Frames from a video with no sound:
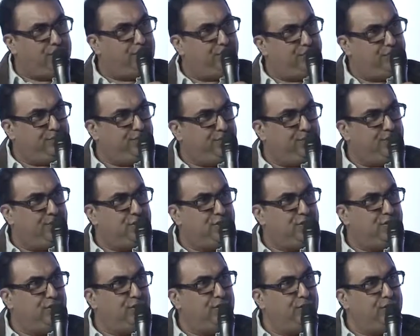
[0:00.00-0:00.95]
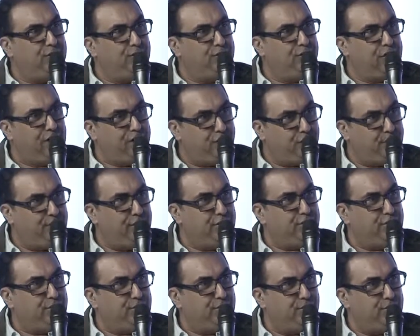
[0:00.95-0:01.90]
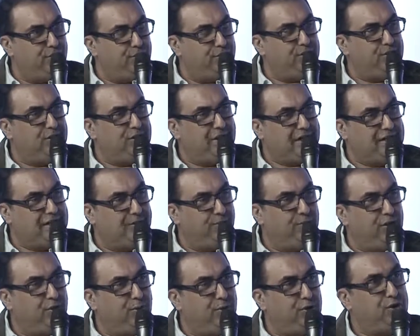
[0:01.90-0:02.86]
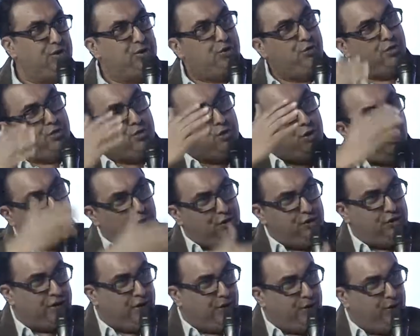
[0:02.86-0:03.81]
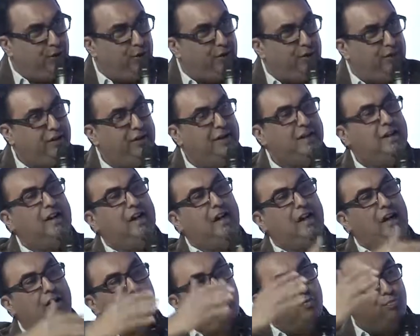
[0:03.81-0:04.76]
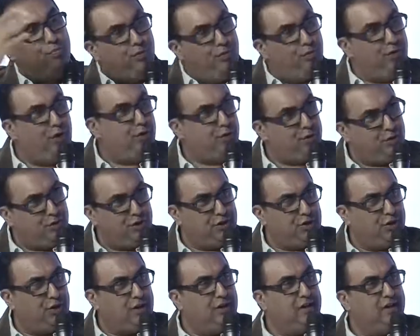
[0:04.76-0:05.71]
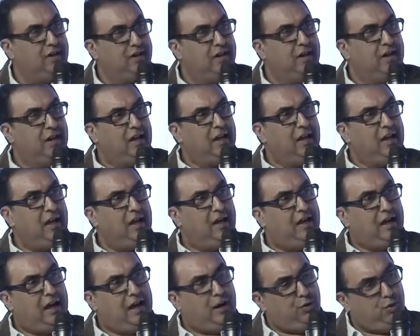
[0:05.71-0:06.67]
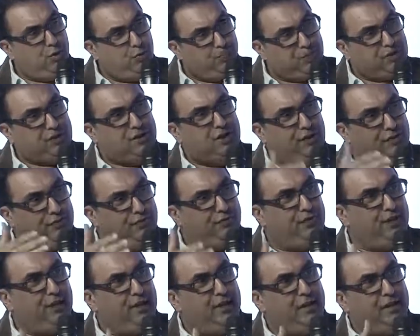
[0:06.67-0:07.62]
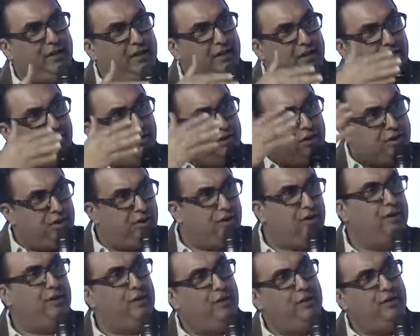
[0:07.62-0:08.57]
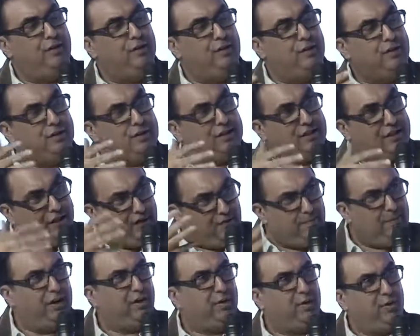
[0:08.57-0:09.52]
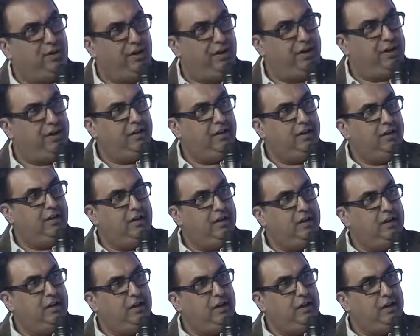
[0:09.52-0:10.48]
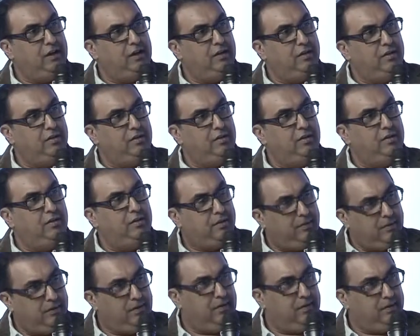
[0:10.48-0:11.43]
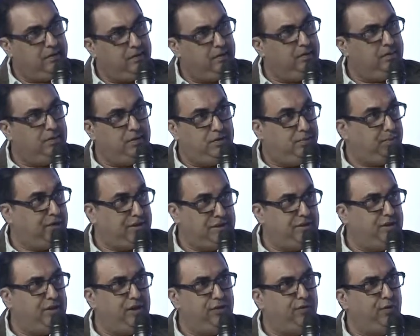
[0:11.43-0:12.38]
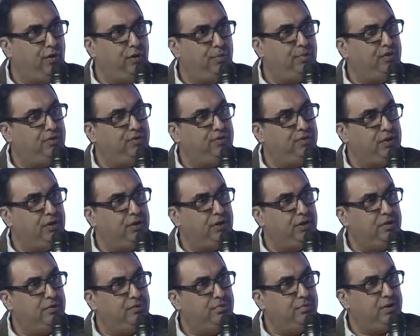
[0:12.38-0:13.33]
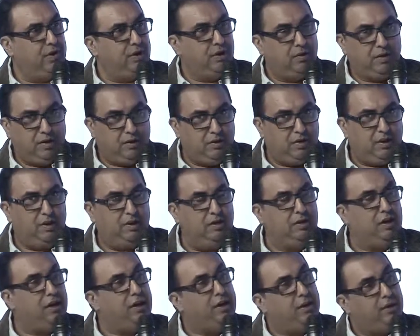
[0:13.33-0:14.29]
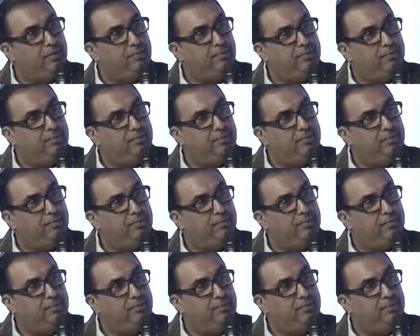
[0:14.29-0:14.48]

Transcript: of digital transformation, you know, that's something because you were shot on celluloid and you've moved on to digital. How do you perceive digital cinema today in the present day form of in India?